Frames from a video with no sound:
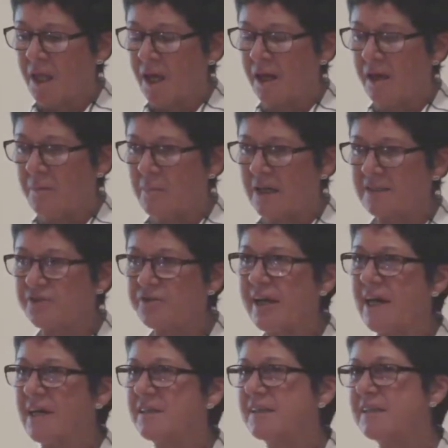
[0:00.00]
As
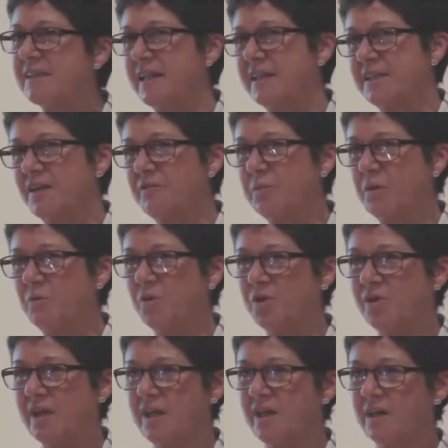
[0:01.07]
Rianne has said, I've been
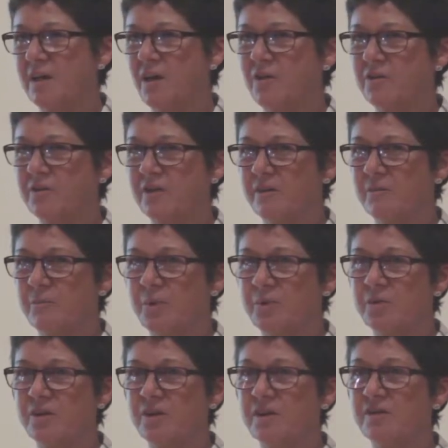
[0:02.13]
working on
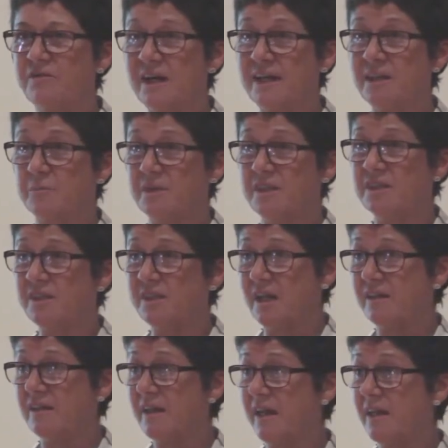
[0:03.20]
both the development
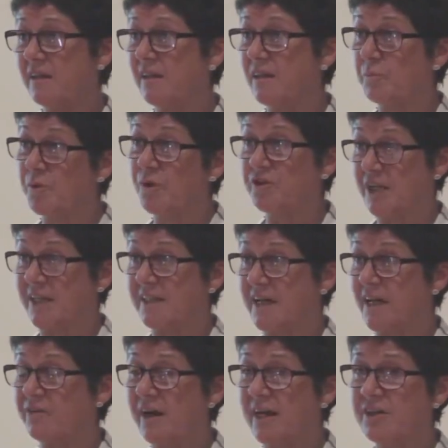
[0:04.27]
and then the project
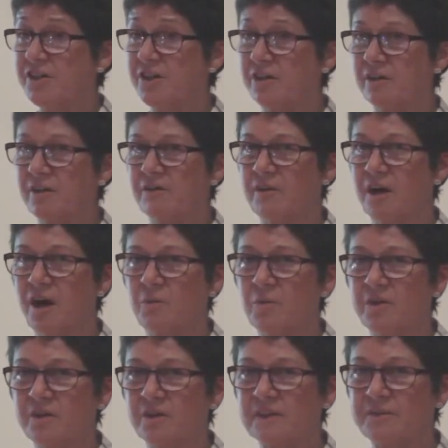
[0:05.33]
direction of
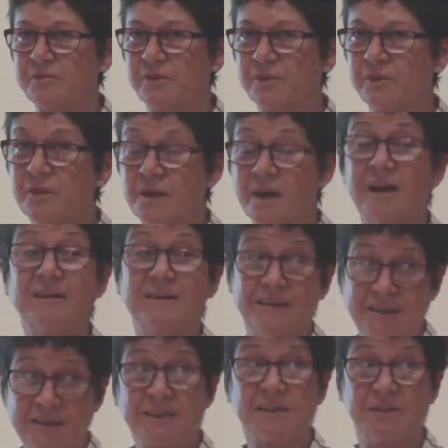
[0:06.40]
ArtWorks for at
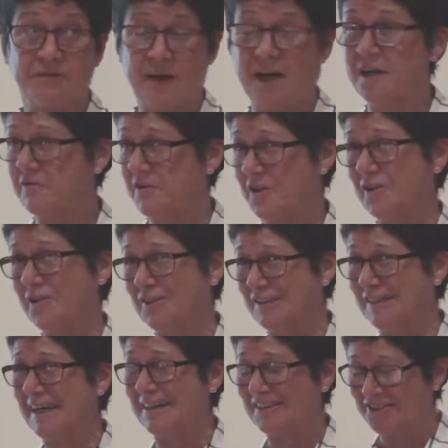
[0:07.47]
least 5
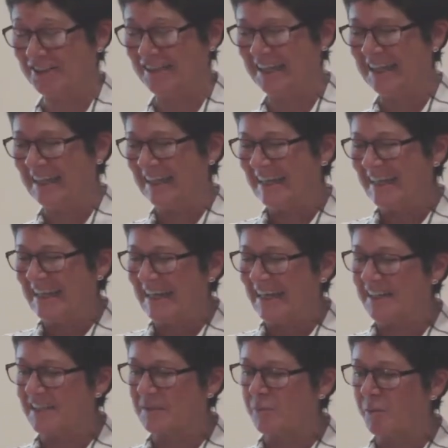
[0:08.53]
years, actually,
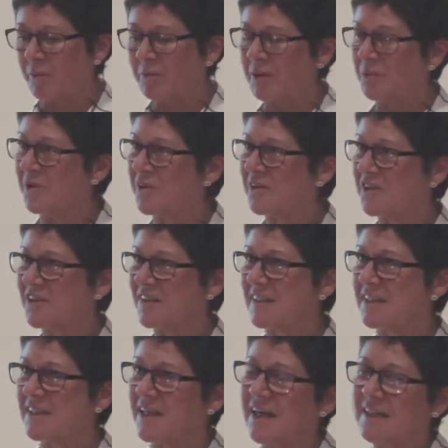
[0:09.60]
and it's probably worth
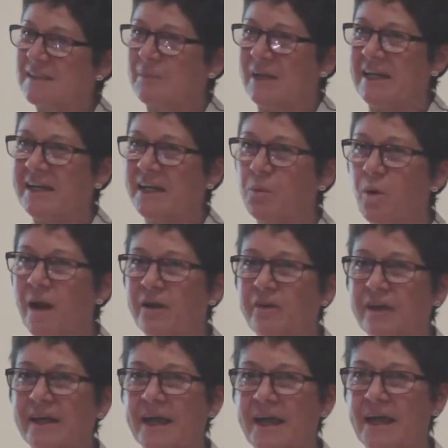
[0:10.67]
just explaining where
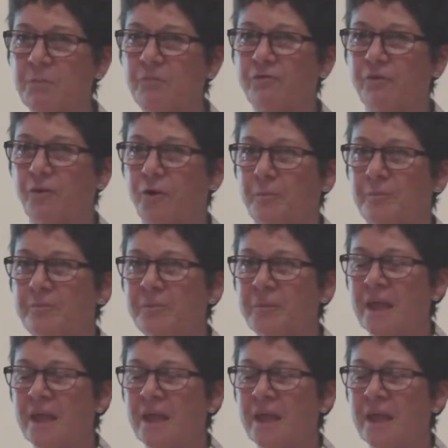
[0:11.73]
it came from.